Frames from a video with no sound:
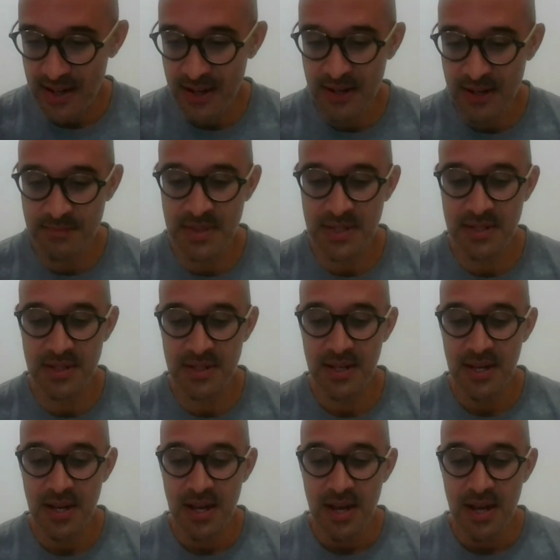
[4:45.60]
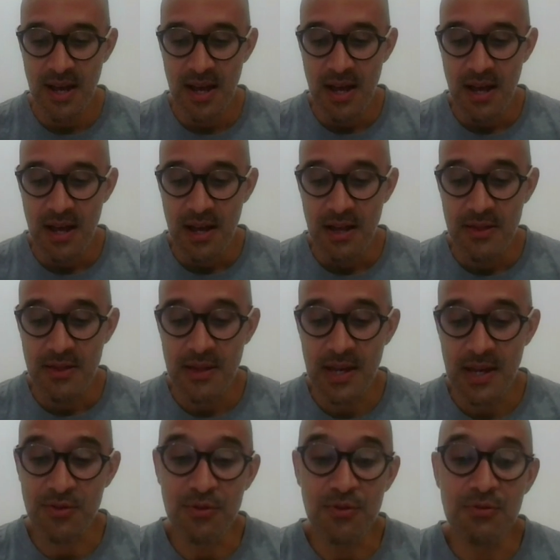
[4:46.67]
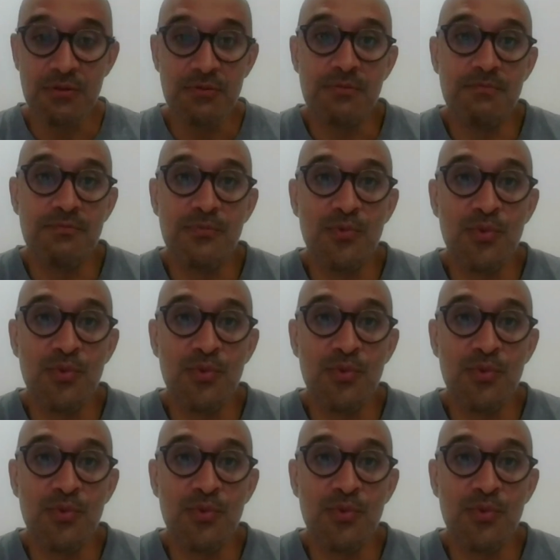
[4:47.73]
that's all